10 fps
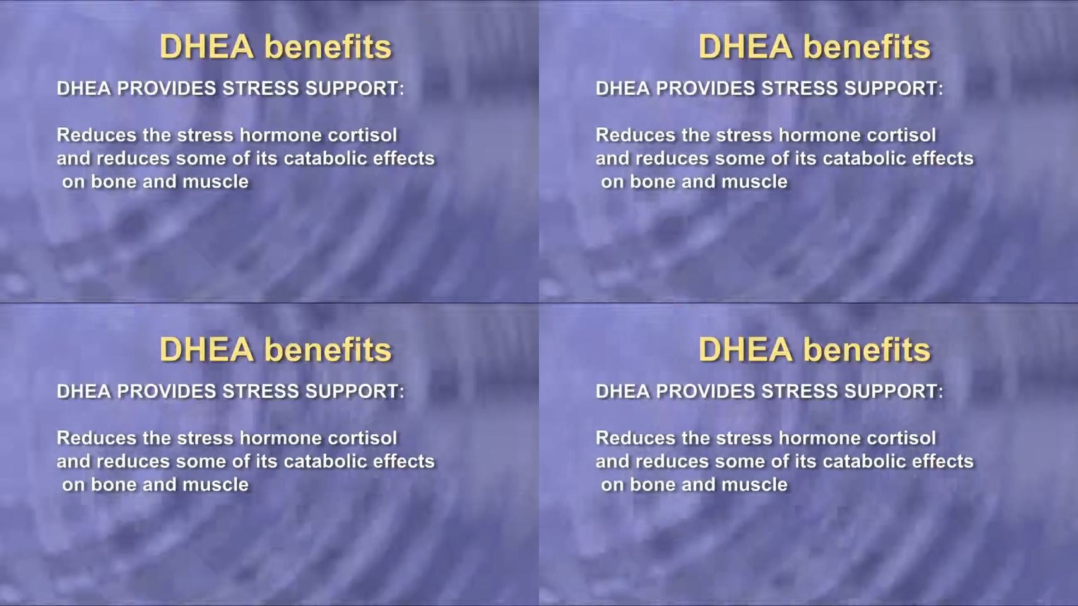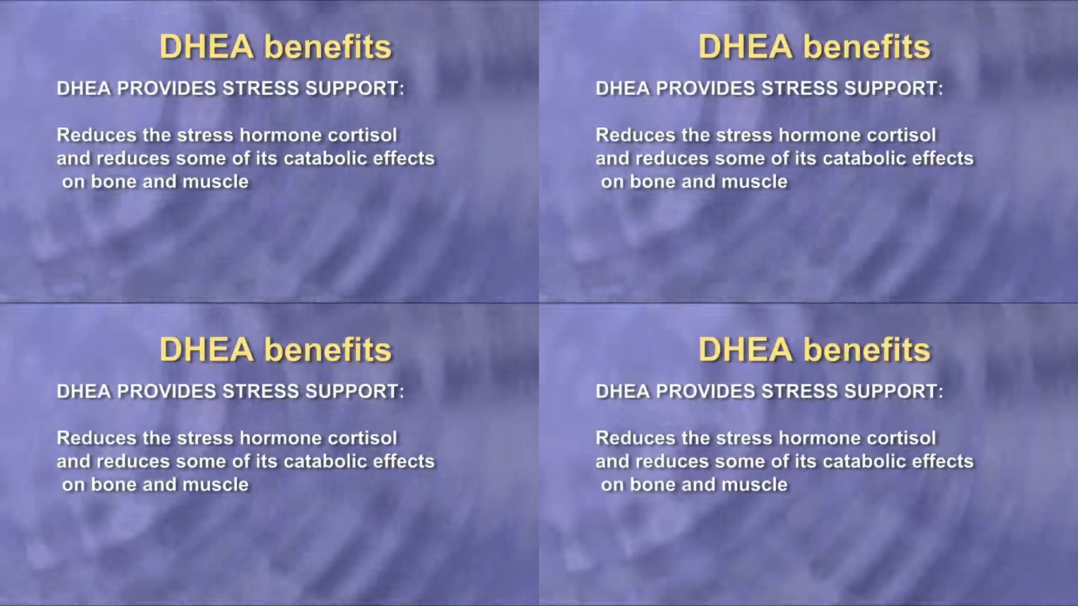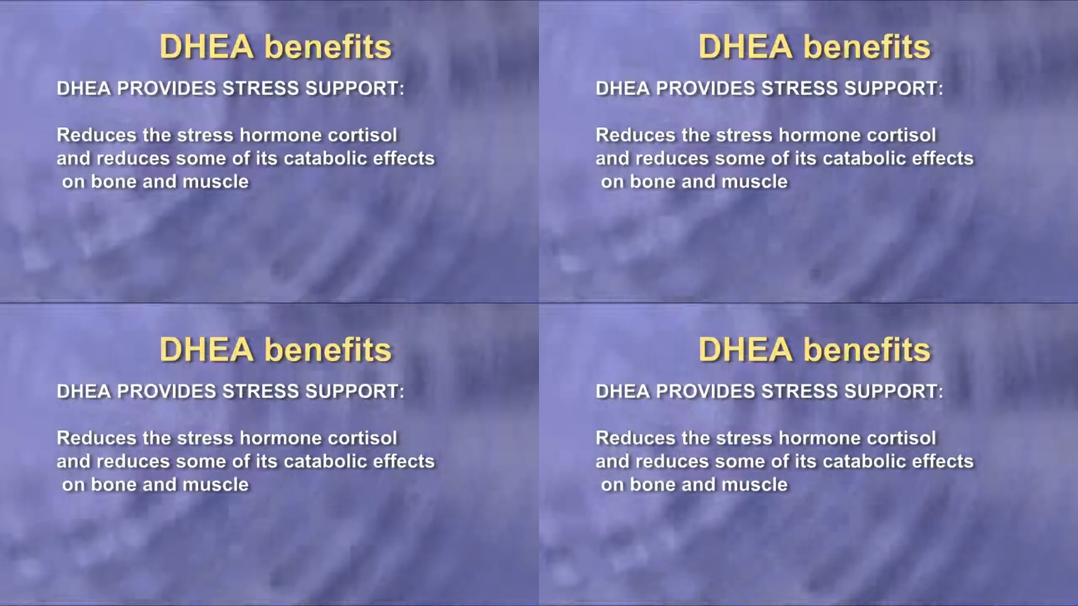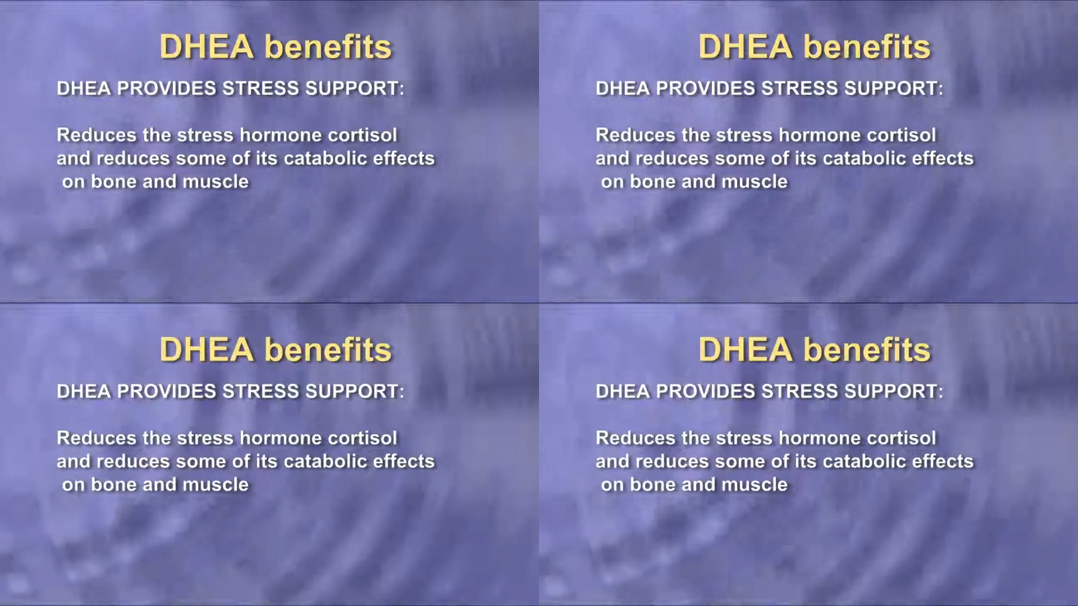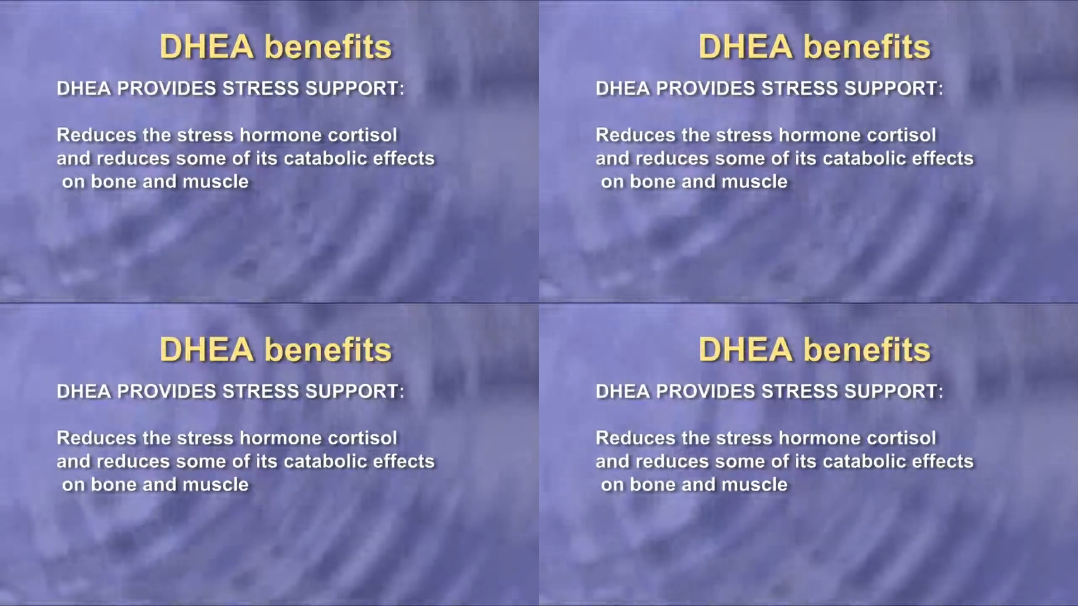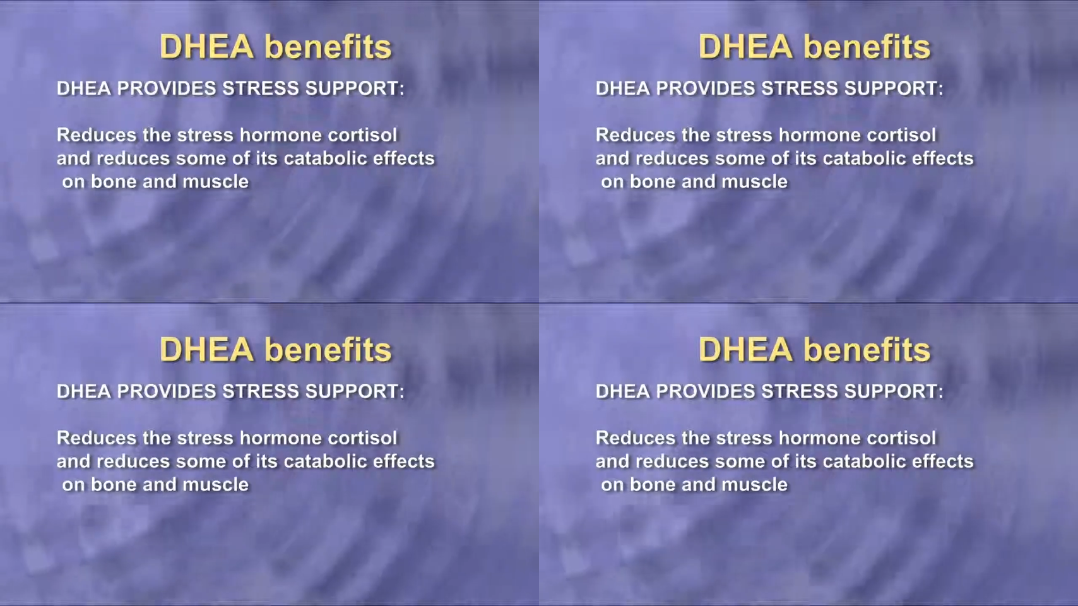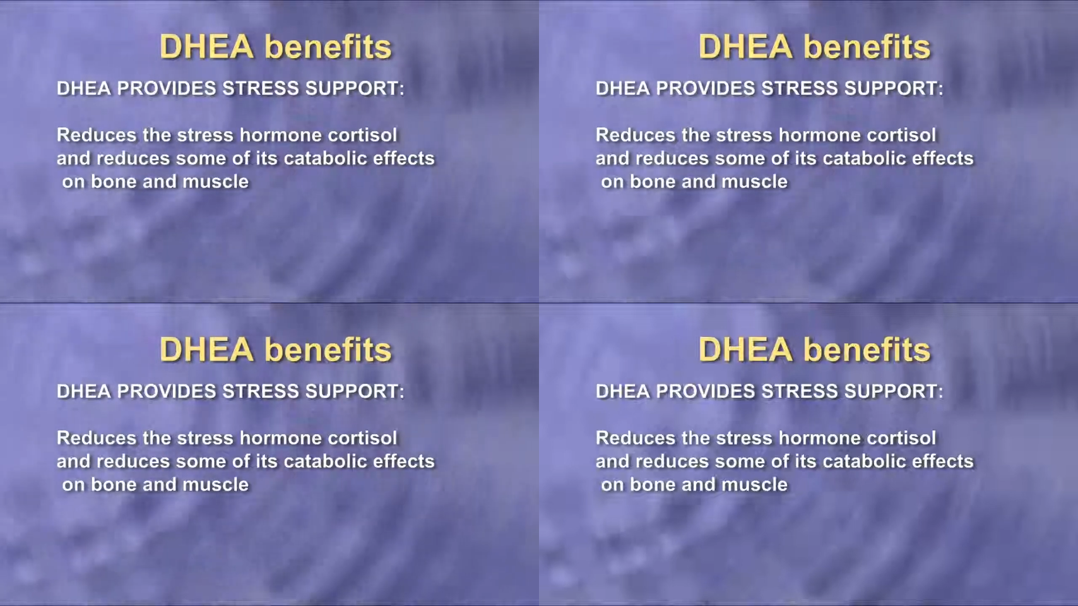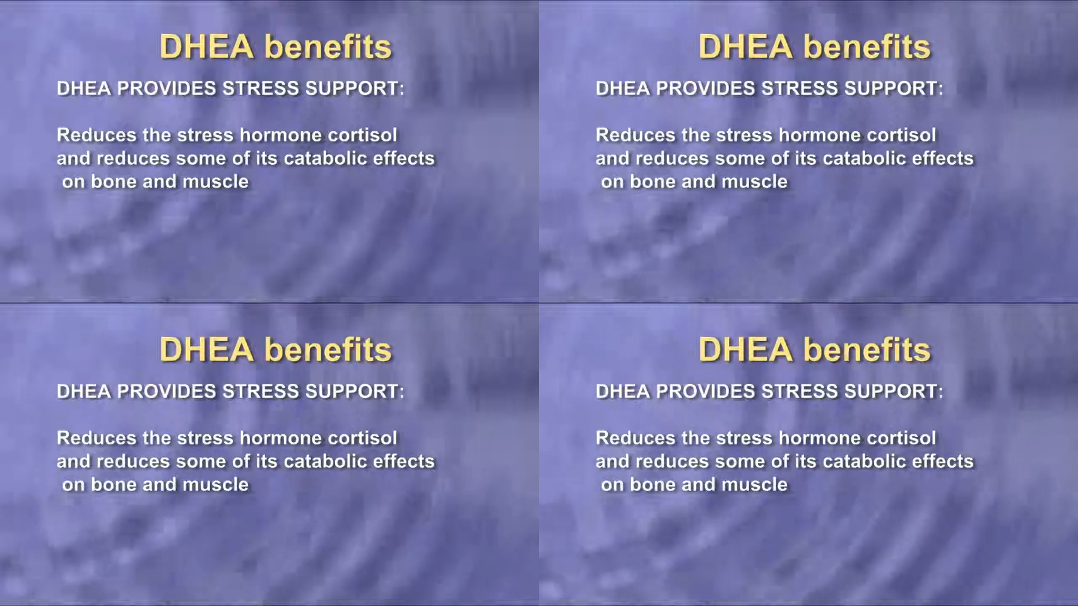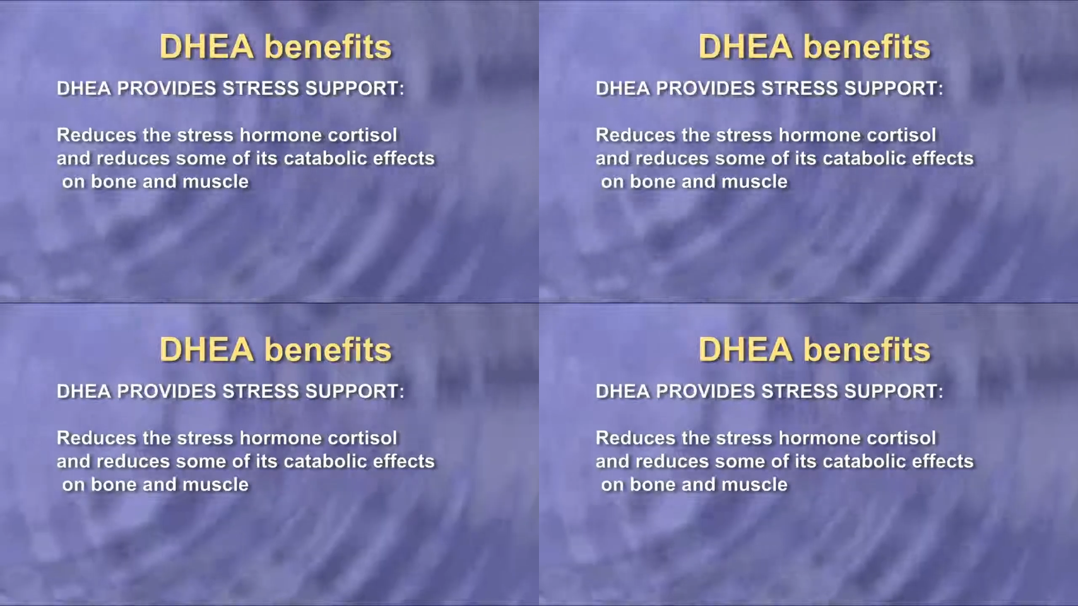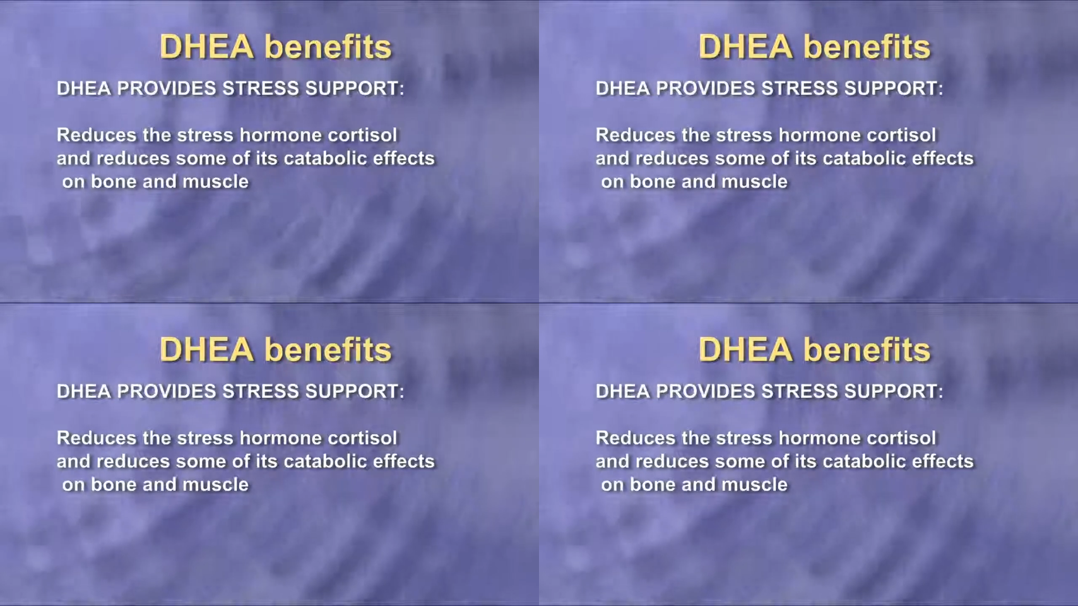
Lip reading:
No face is visible, so there are no lips to read.